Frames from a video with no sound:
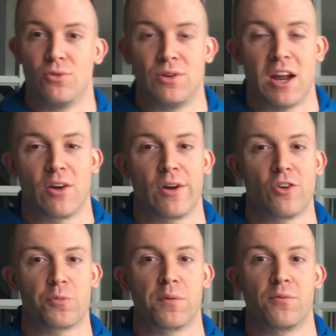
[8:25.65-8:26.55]
narrators
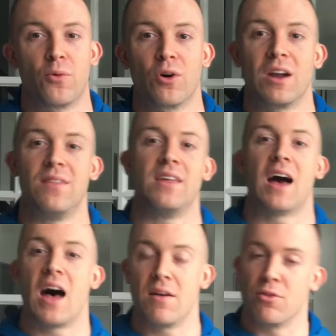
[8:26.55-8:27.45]
before in the
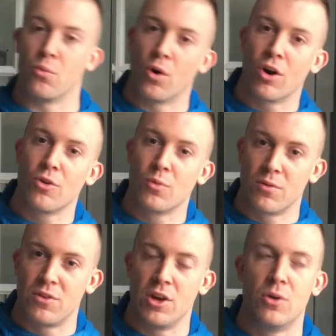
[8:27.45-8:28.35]
Eye of the World
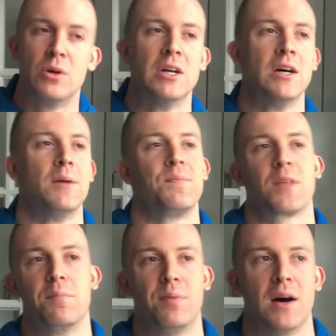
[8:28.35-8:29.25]
review,
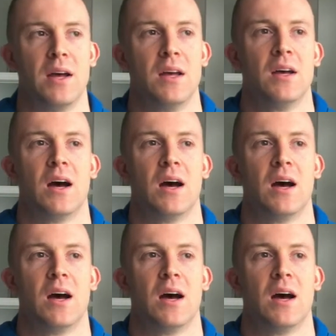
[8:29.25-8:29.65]
but